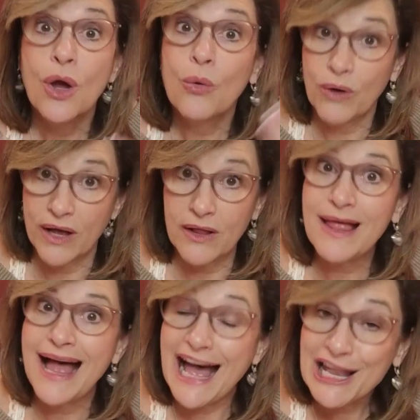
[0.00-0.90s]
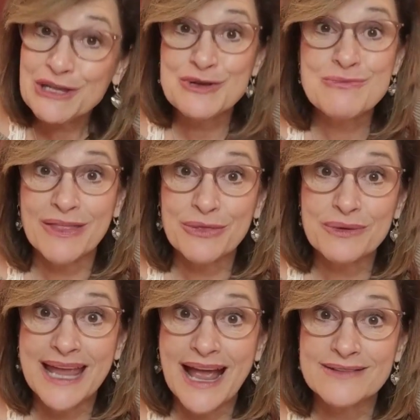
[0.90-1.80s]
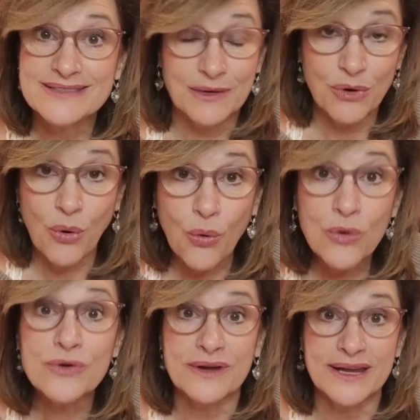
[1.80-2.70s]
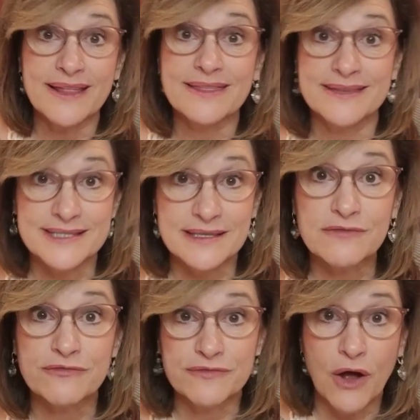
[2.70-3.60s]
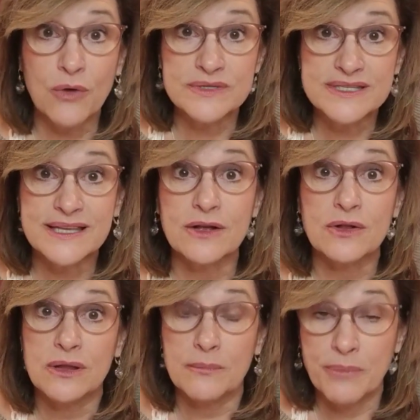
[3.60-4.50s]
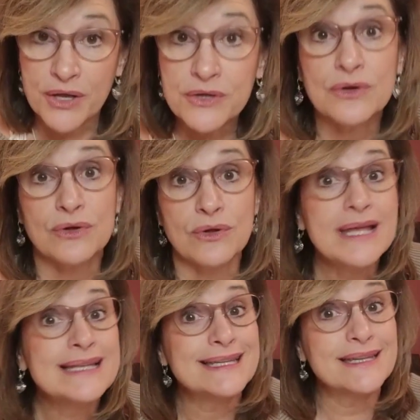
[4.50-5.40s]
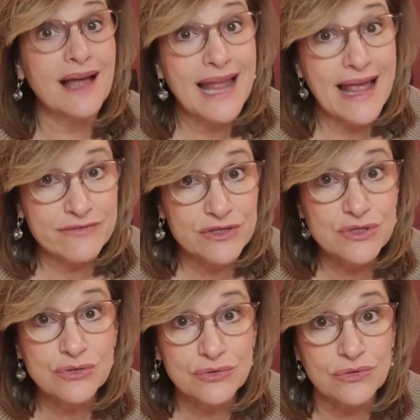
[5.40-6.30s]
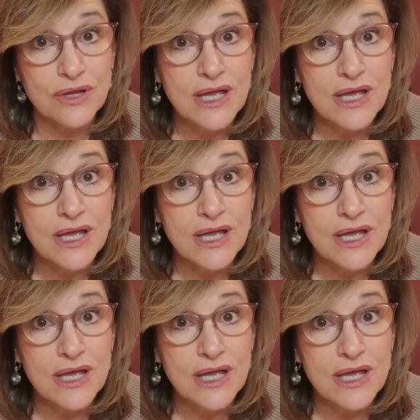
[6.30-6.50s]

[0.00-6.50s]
Well, I knew my 3 gals that were ordering this on sale bundle did not have the tool.